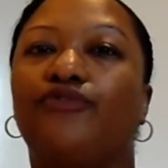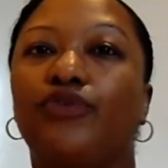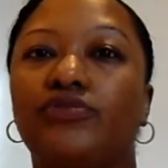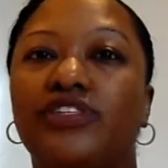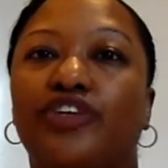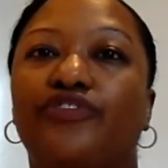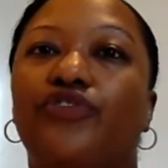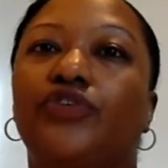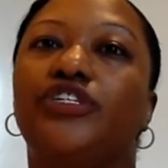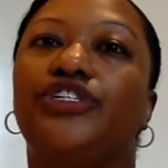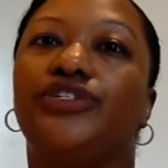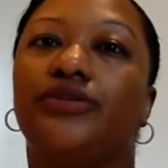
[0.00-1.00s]
foods that are
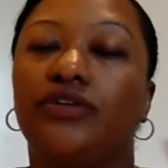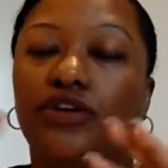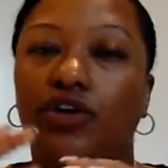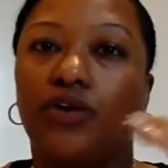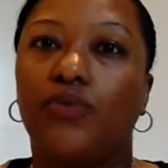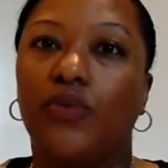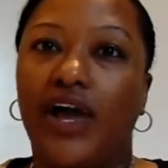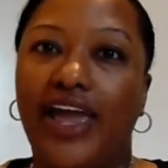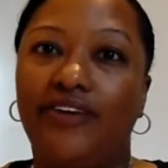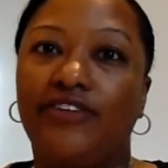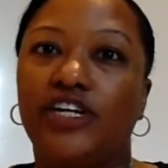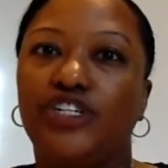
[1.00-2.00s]
full and
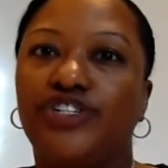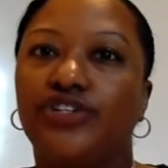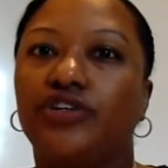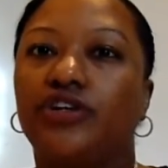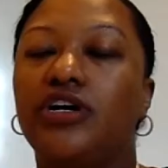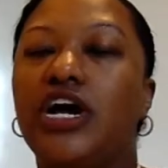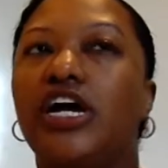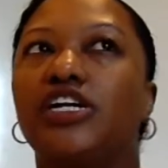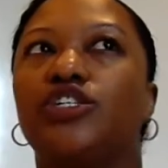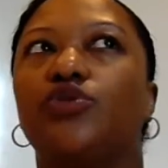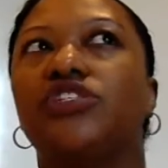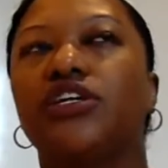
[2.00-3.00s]
heavy in sugar.
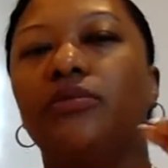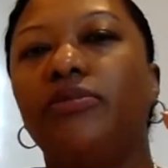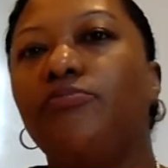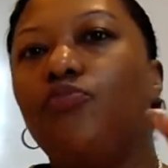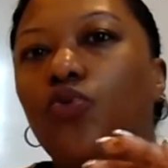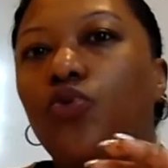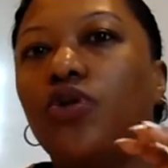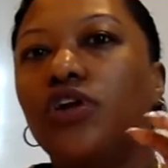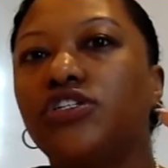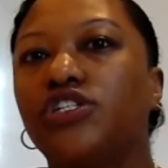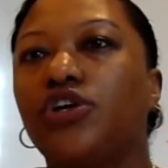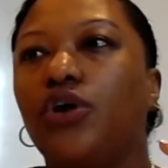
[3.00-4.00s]
So it's going to be
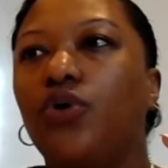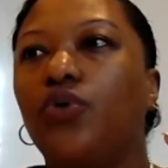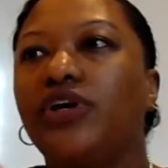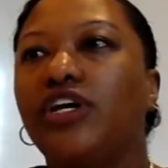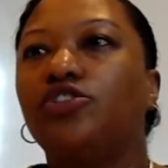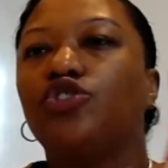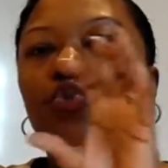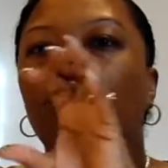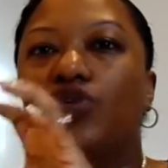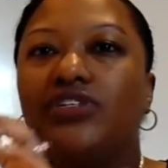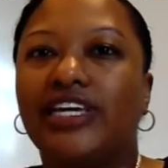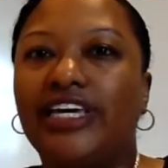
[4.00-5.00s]
more so geared
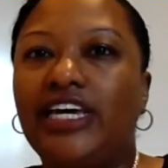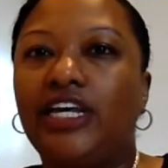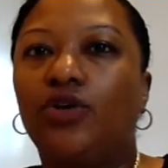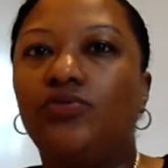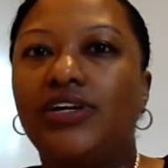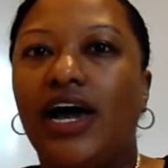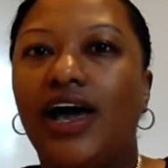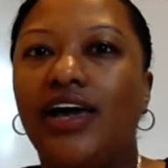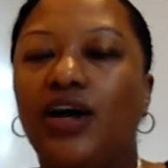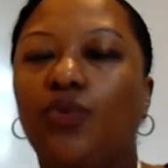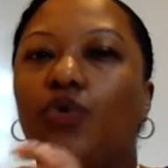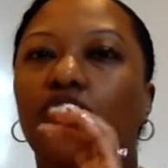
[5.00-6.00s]
towards a keto
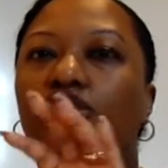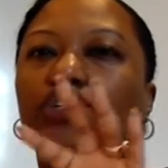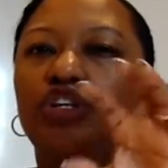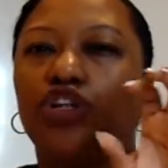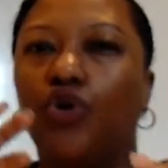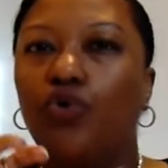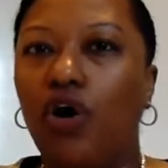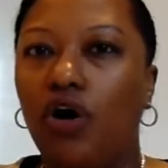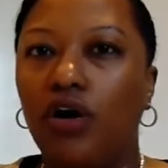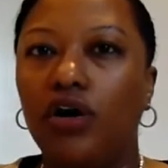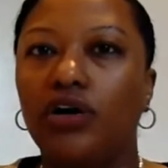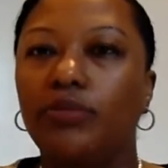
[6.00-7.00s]
diet where it's low
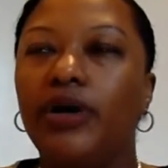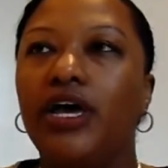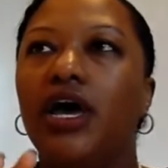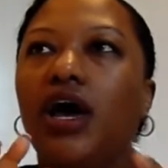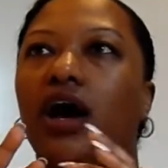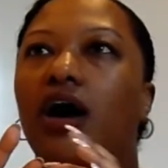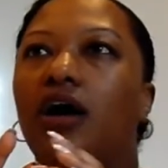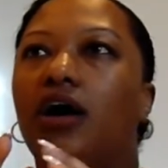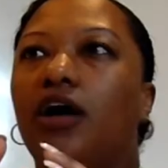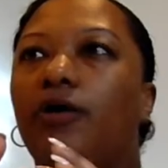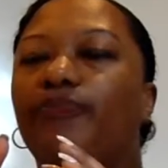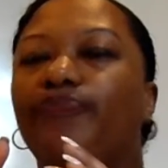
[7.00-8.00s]
carb,
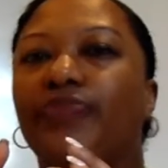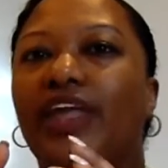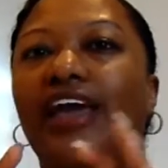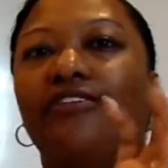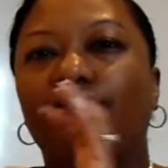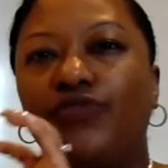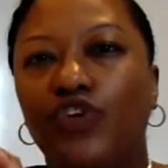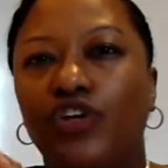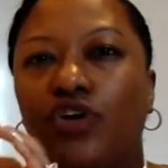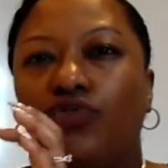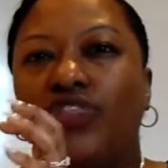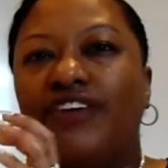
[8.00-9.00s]
and
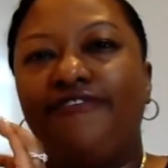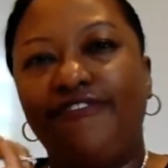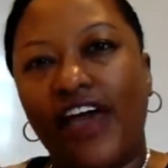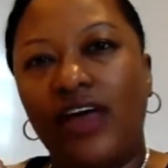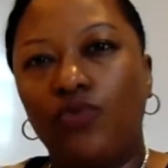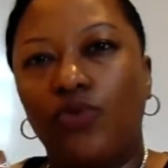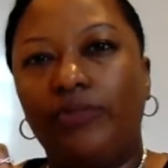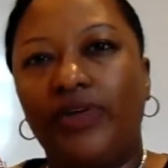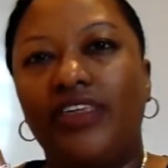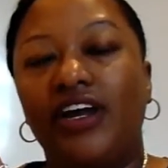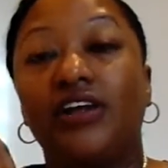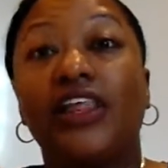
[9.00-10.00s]
the fat will
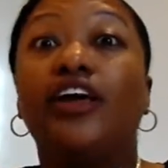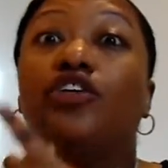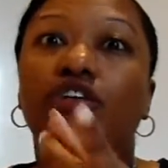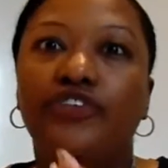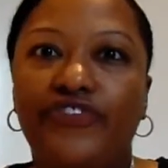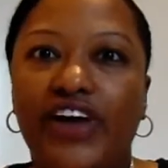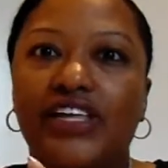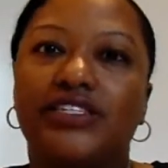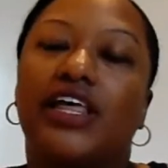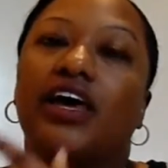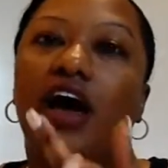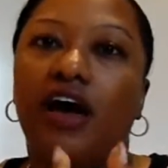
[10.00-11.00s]
be there, like good
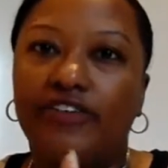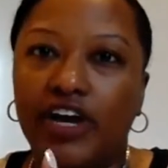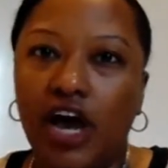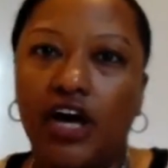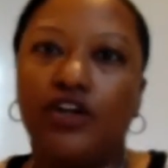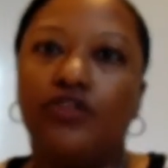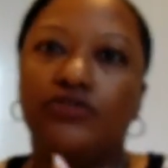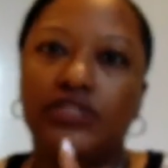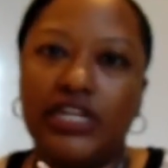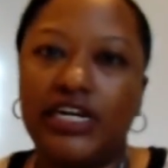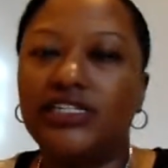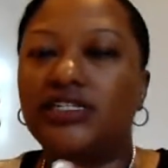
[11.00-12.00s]
fats like
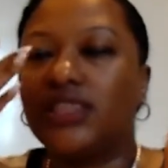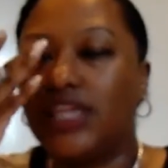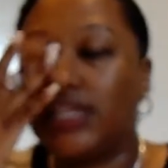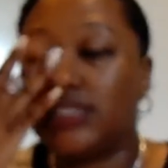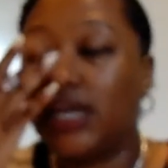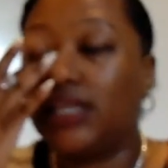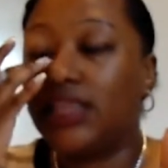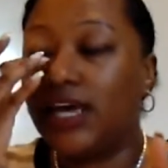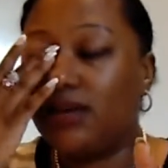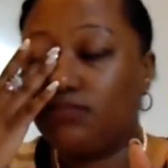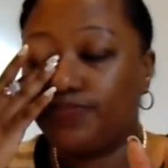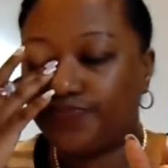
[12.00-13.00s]
avocados, nuts, things like
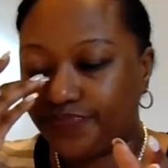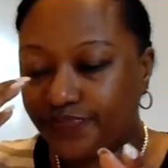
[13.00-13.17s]
that.